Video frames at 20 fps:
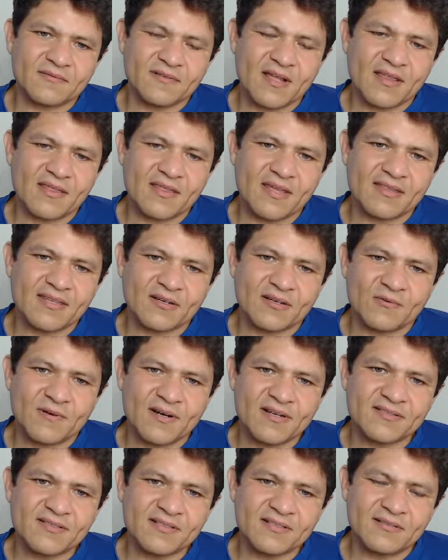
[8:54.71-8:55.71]
I think
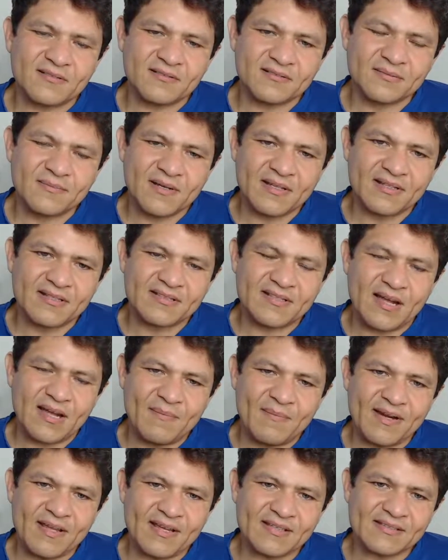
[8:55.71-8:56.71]
wrestling ultimately
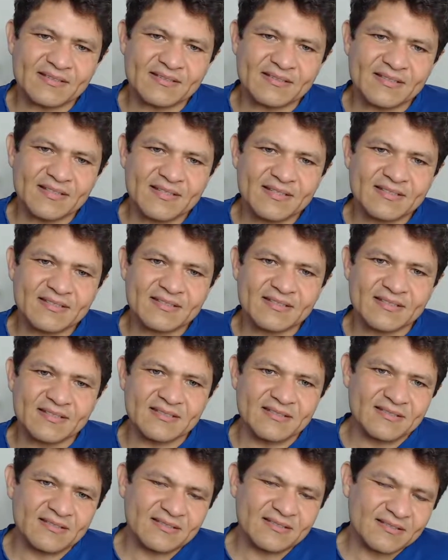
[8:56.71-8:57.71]
dominates
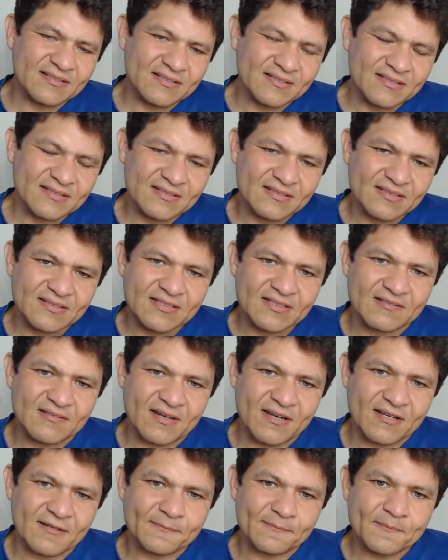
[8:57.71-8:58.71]
still,
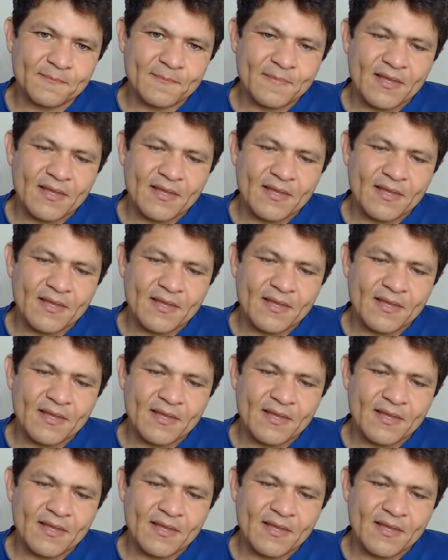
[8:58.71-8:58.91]
right?